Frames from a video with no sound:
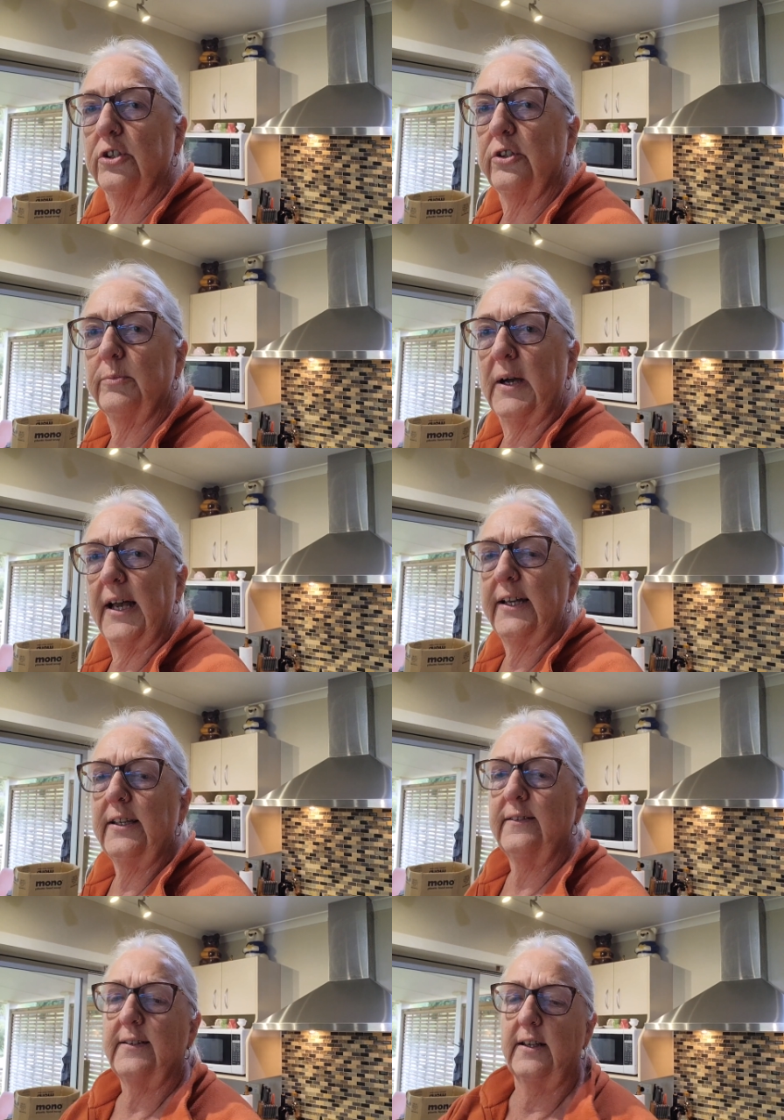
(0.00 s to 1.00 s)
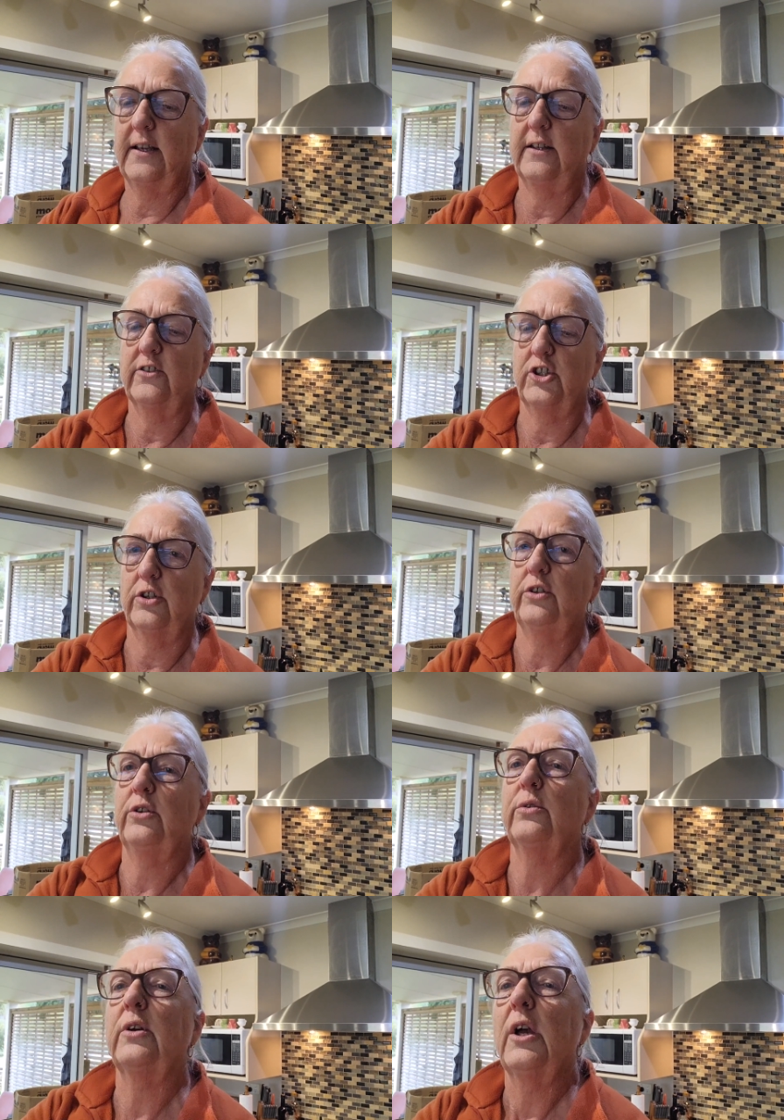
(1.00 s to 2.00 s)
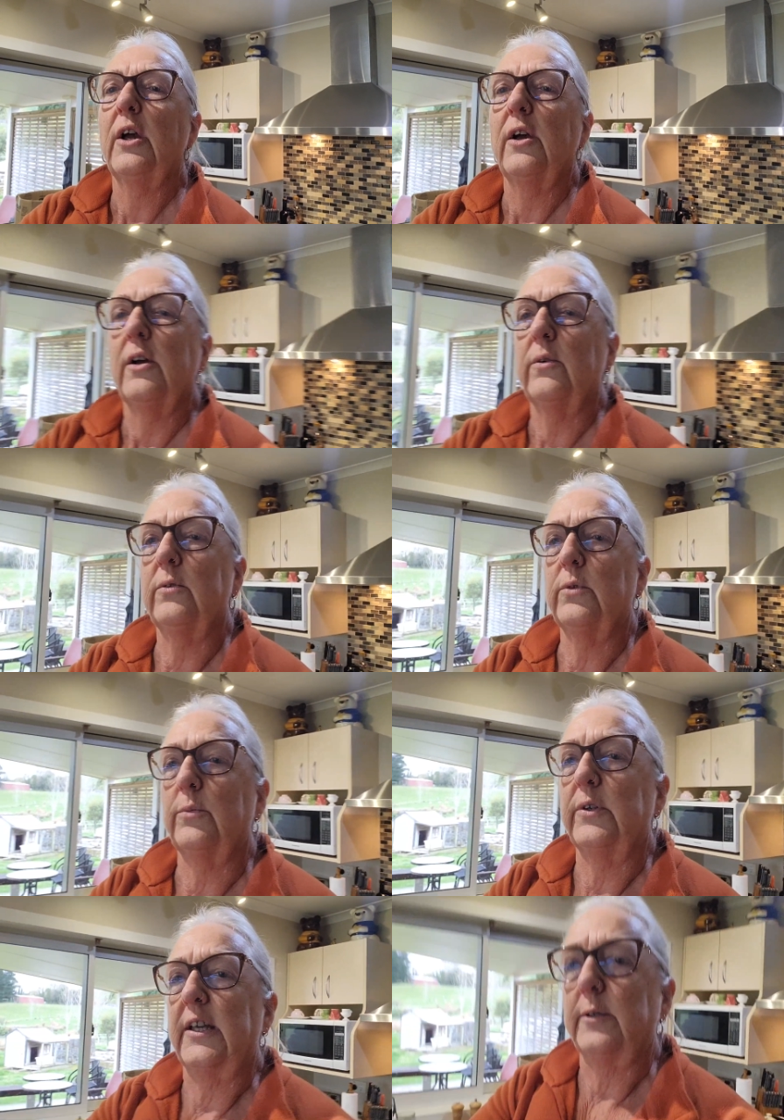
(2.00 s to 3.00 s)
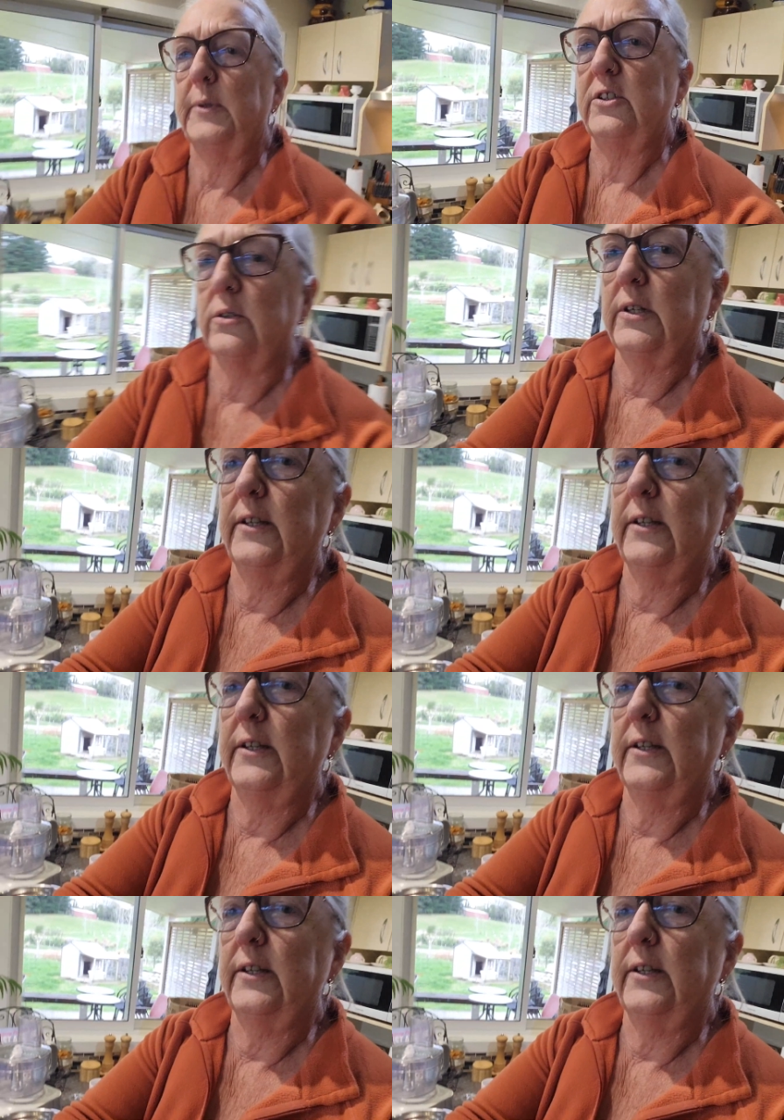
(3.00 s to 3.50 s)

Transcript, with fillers: you my onions and show you what we're going to be doing